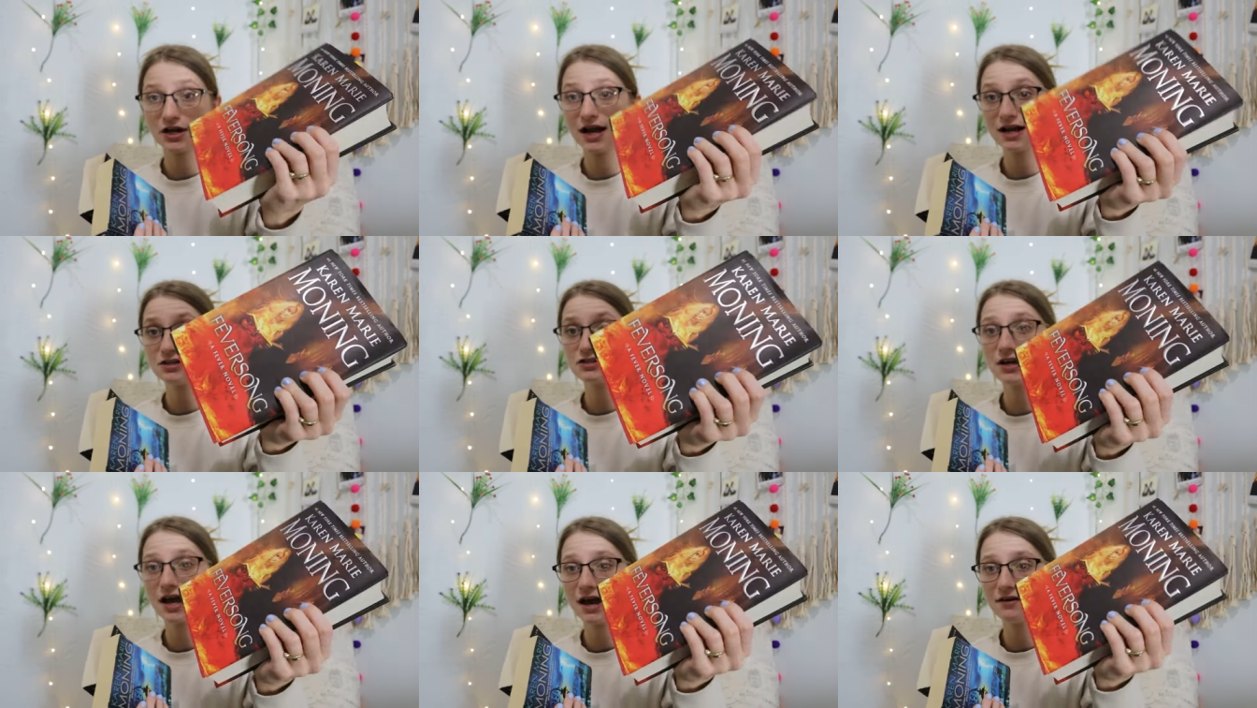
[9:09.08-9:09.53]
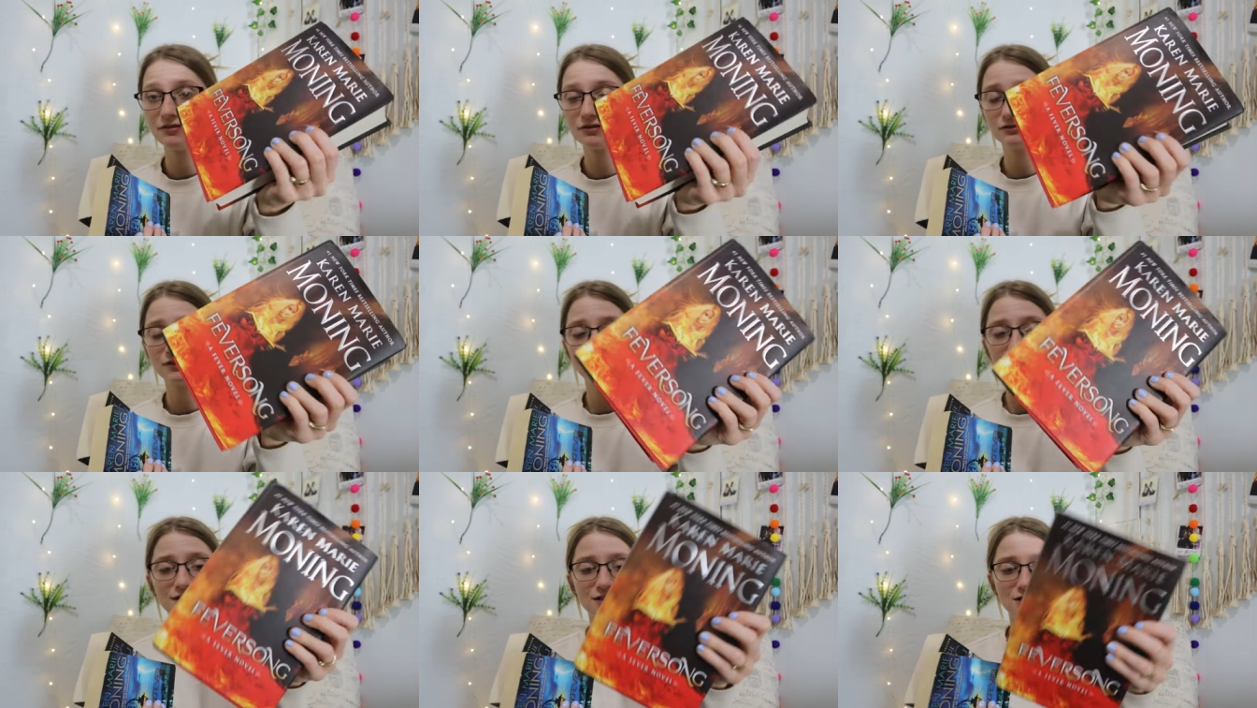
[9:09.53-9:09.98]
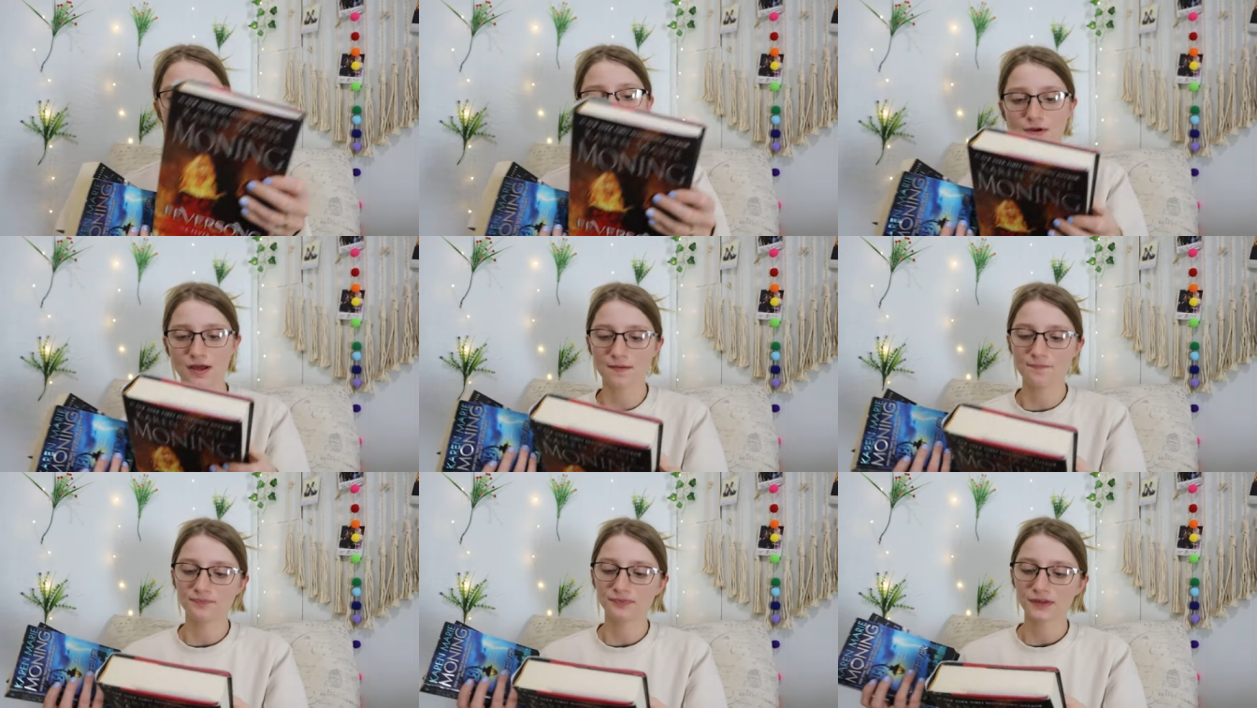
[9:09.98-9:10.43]
I actually haven't read this
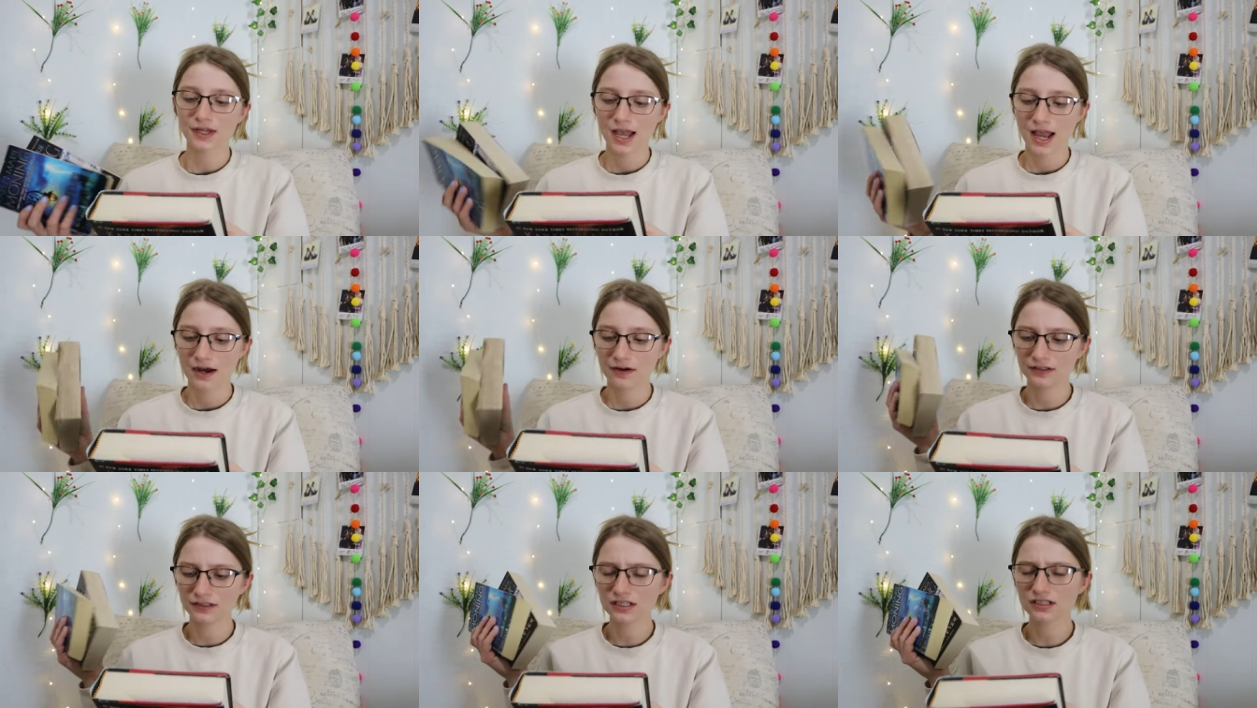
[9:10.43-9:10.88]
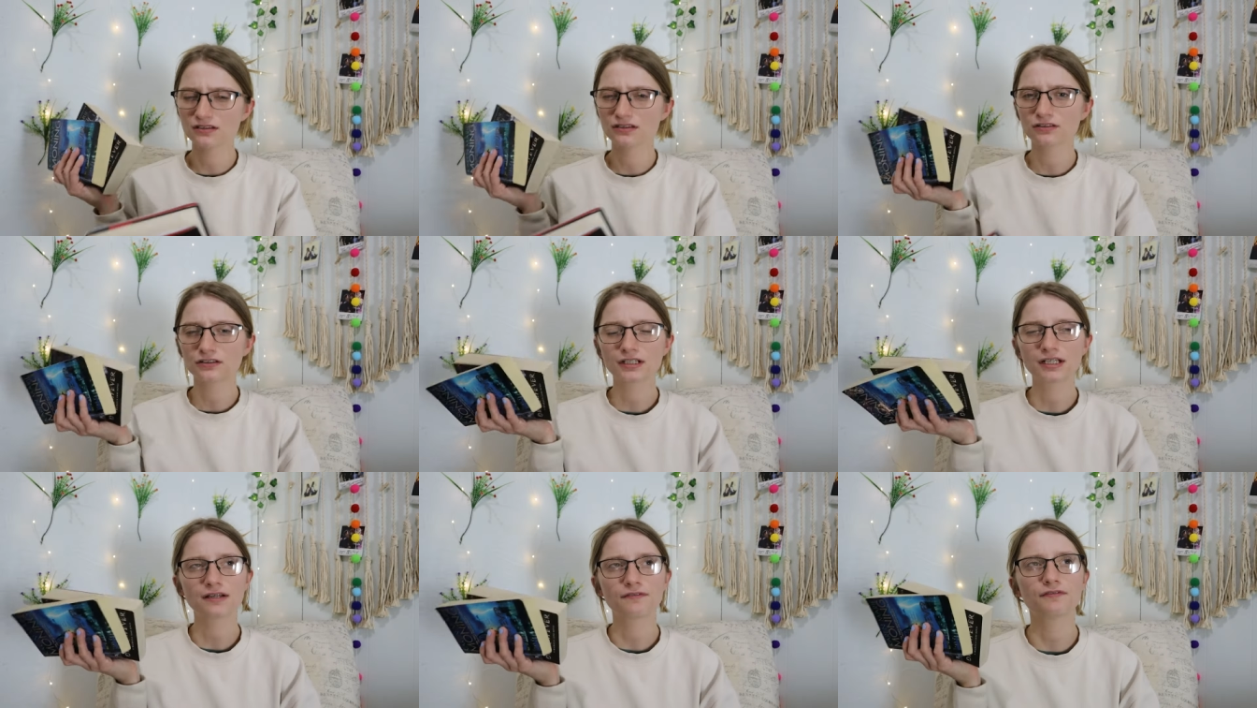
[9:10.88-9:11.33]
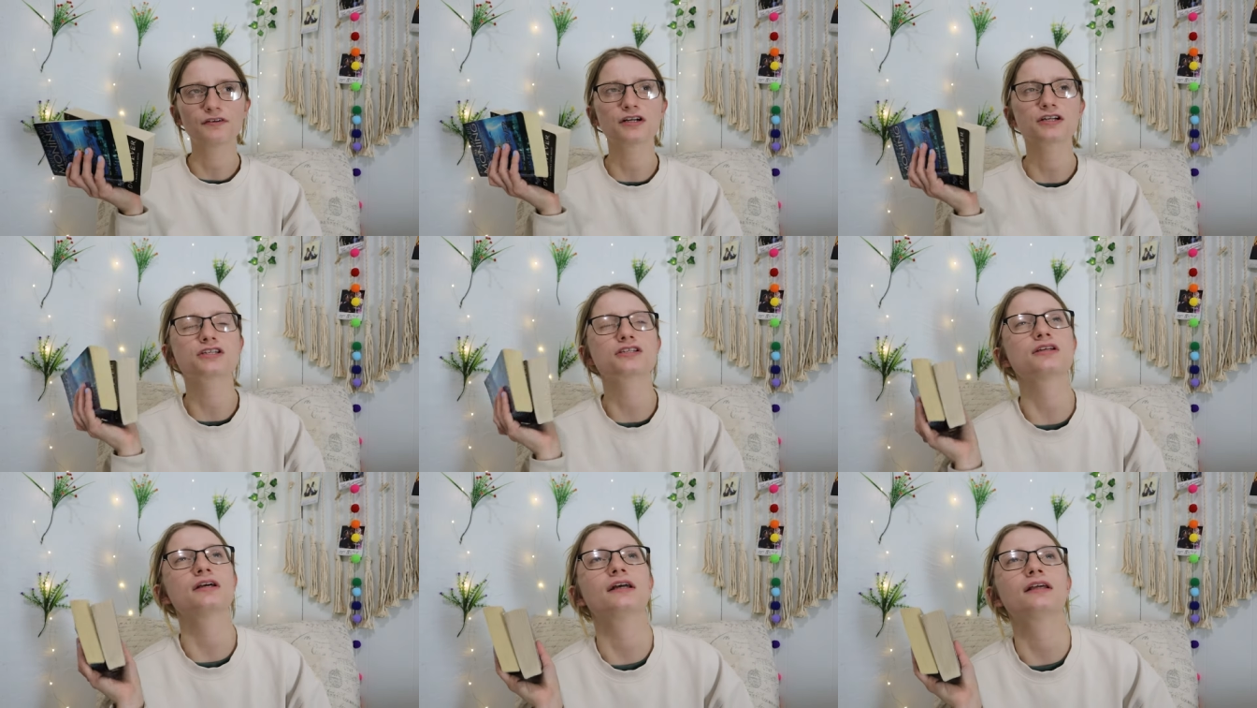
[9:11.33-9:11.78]
one. I read the three
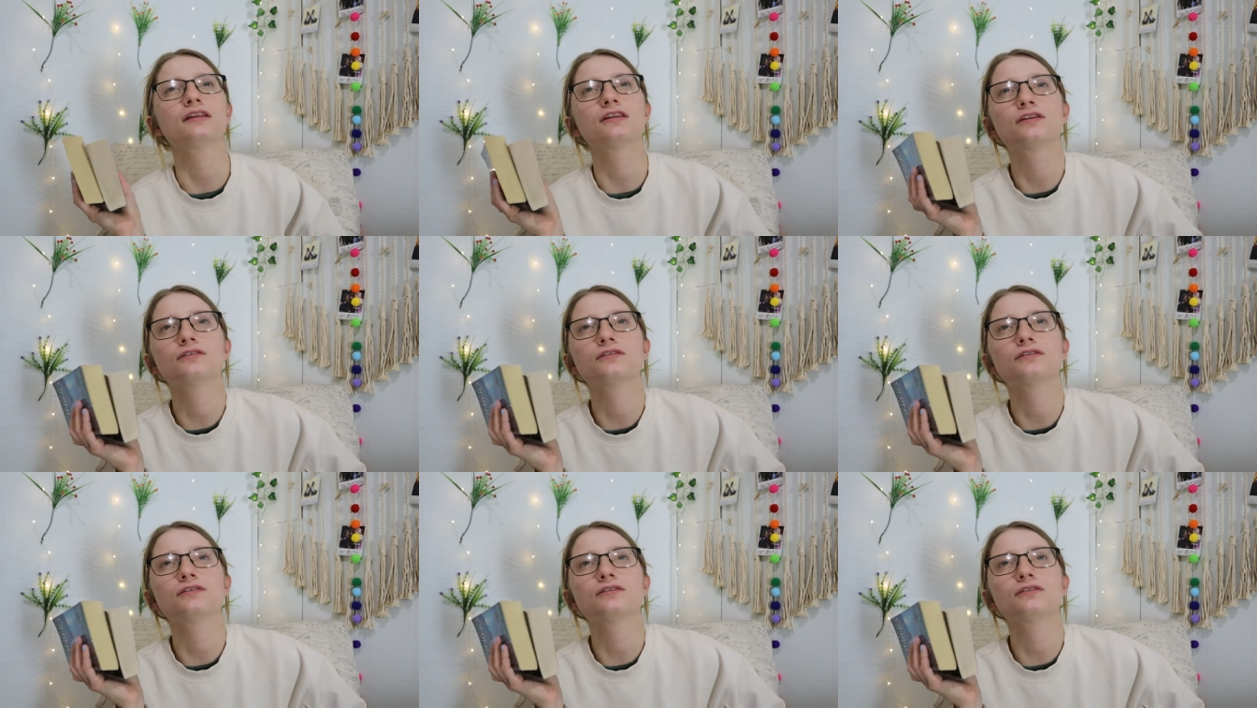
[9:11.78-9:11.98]
first like